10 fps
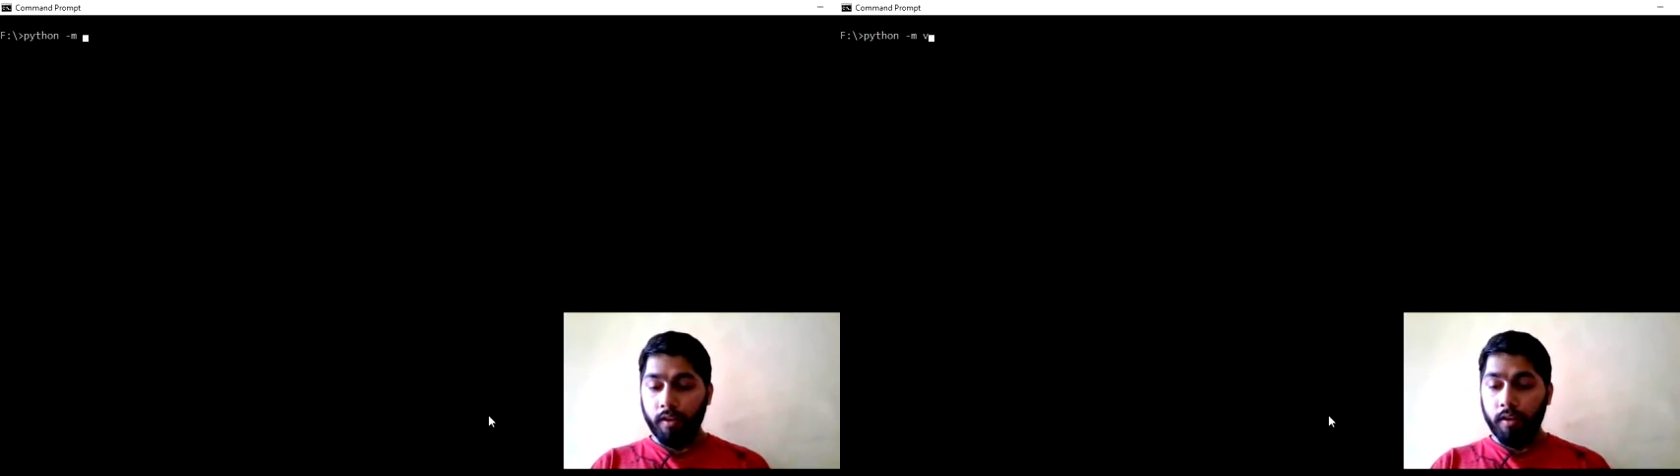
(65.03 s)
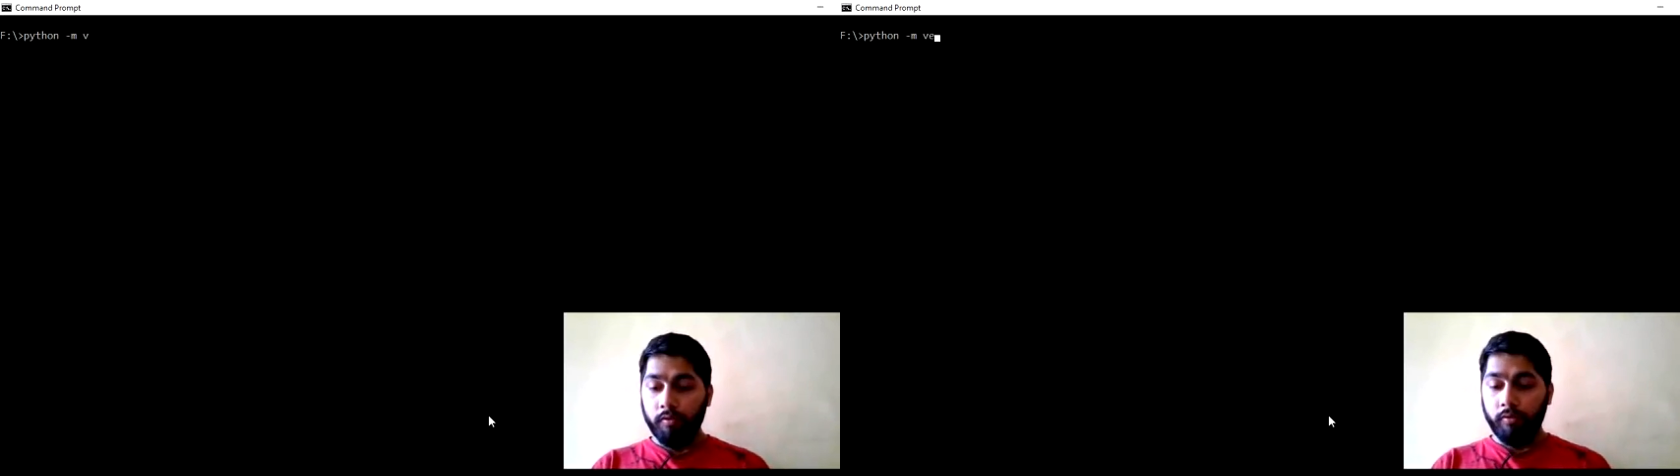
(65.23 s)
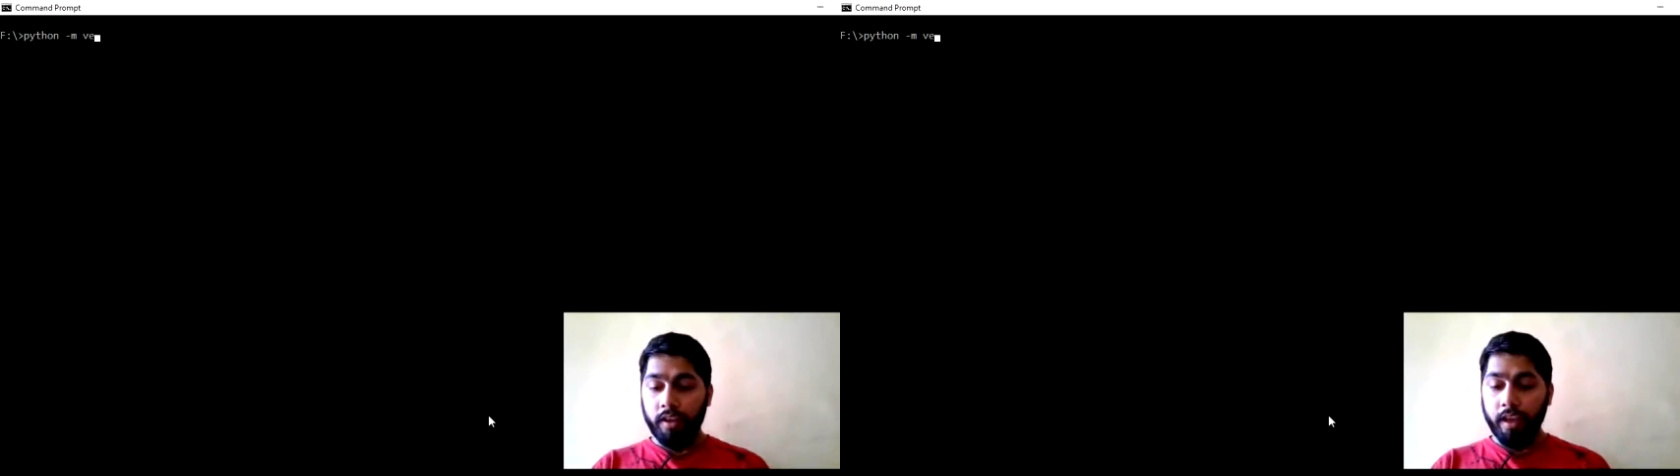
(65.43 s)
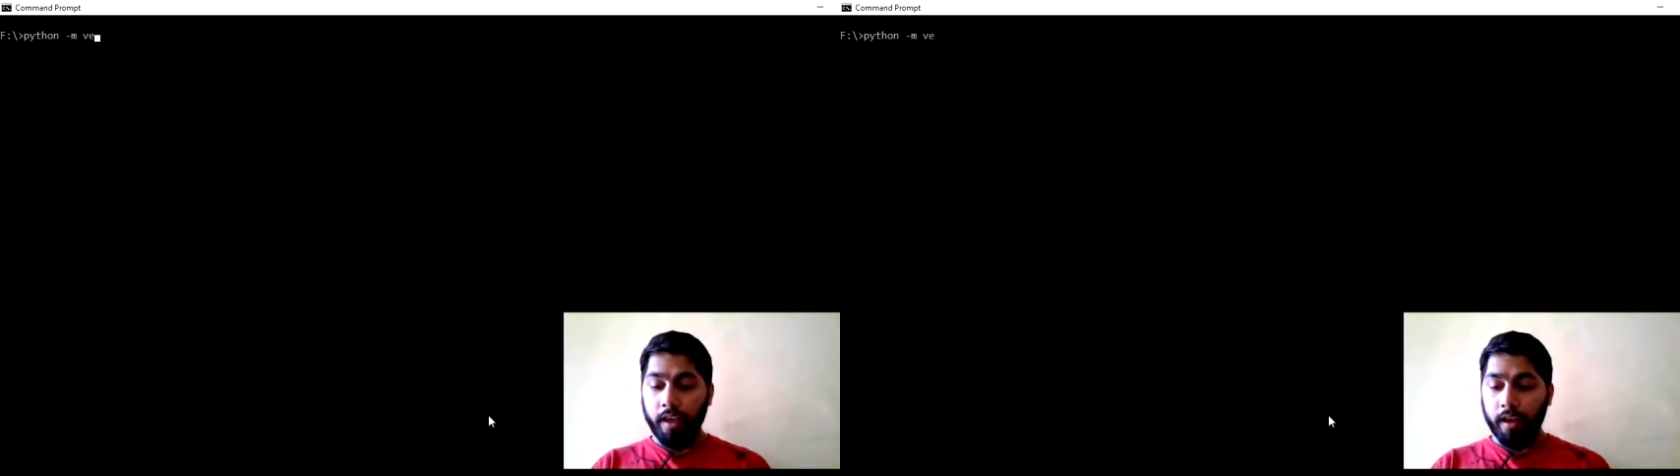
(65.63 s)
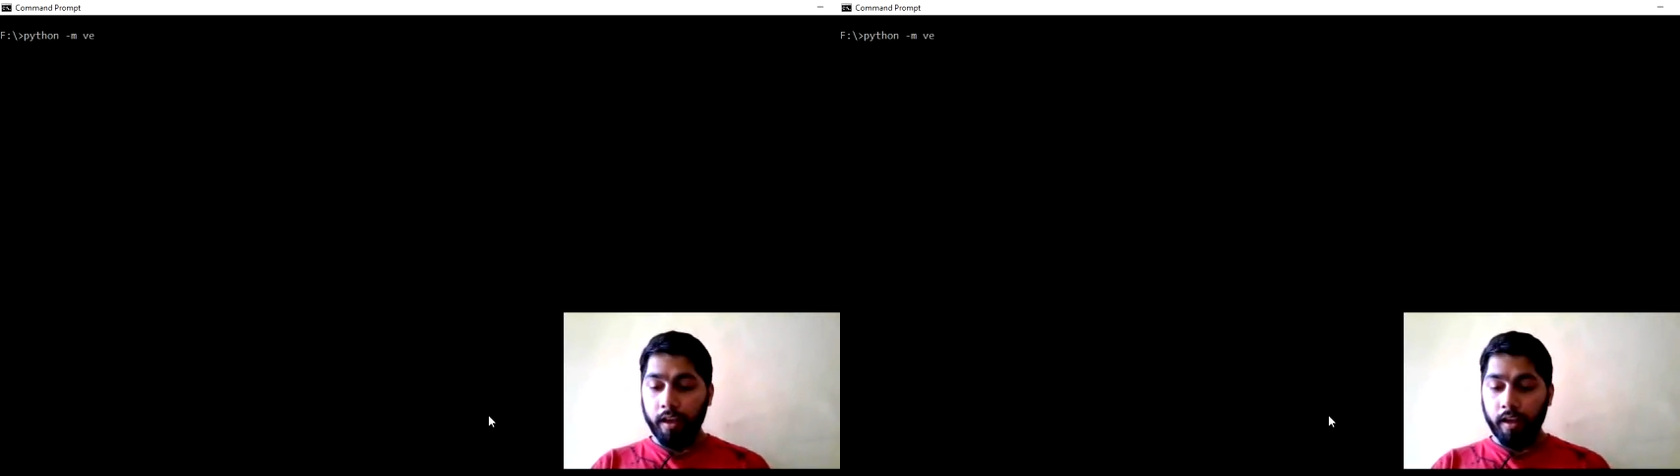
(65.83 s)
v
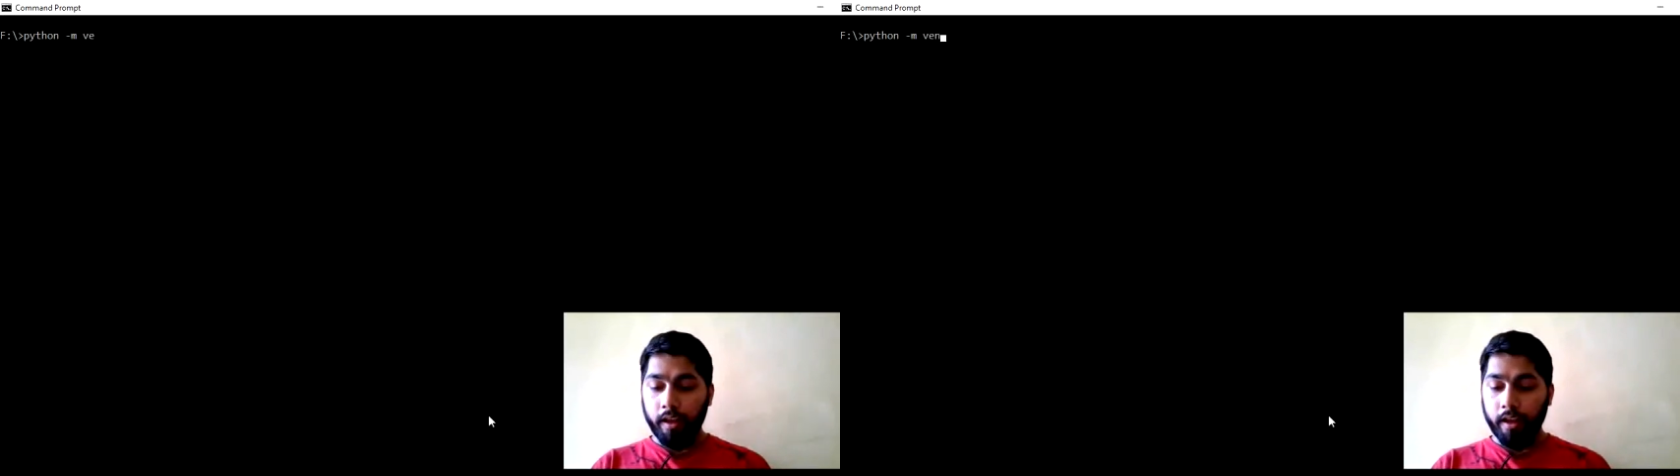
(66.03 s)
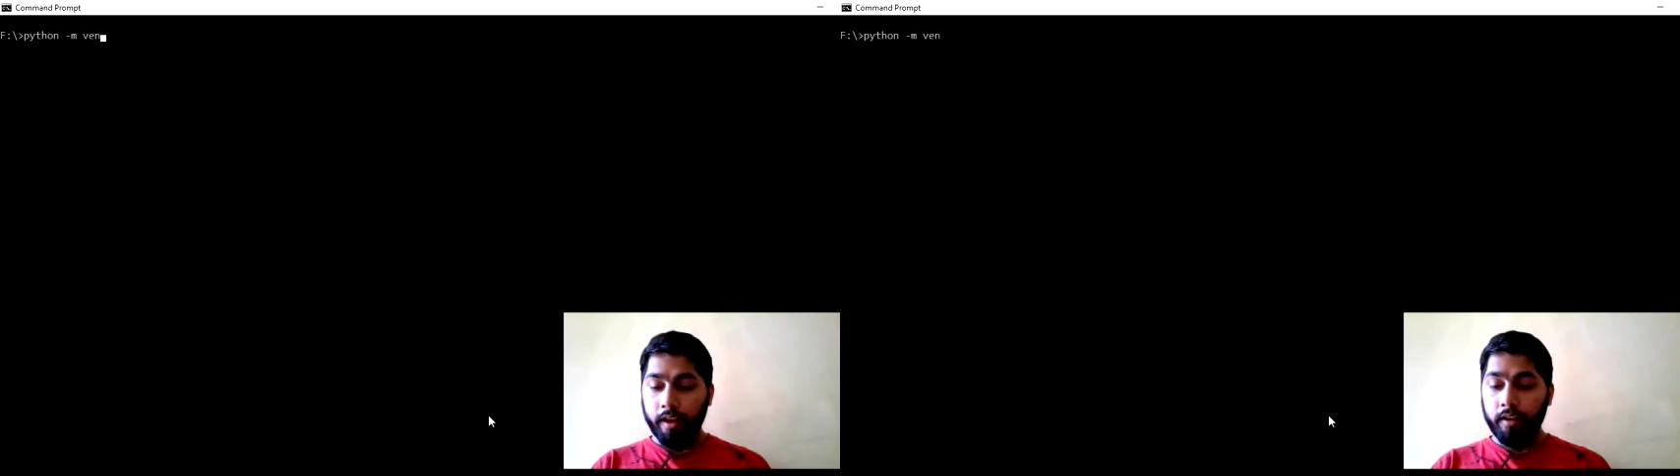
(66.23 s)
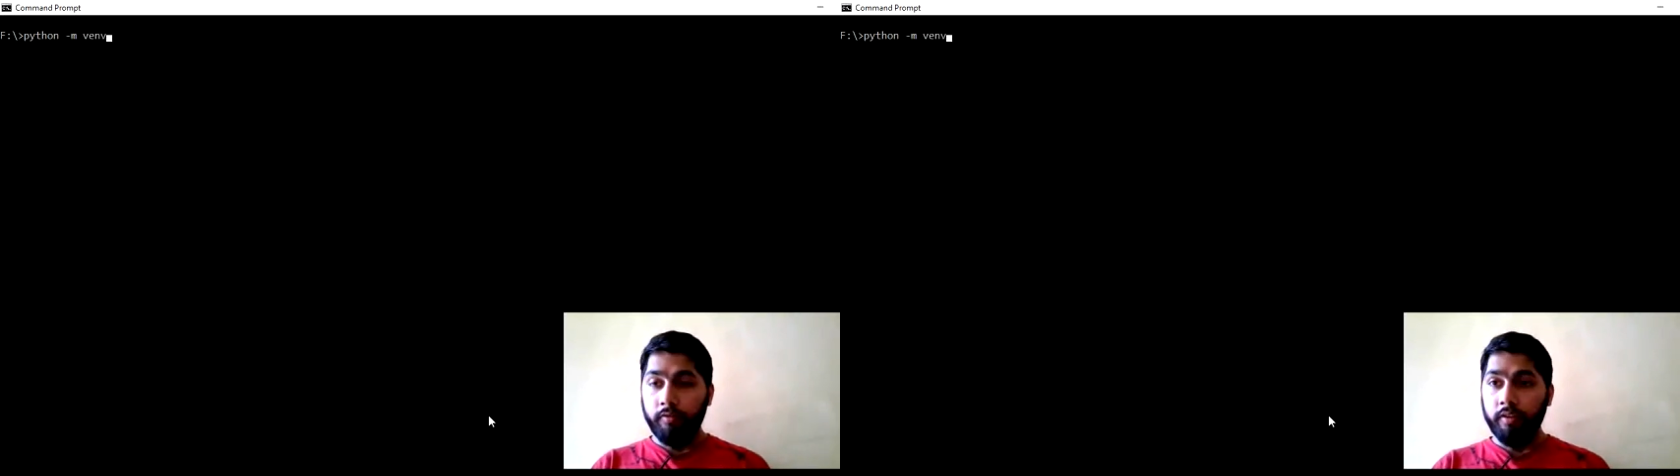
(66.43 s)
and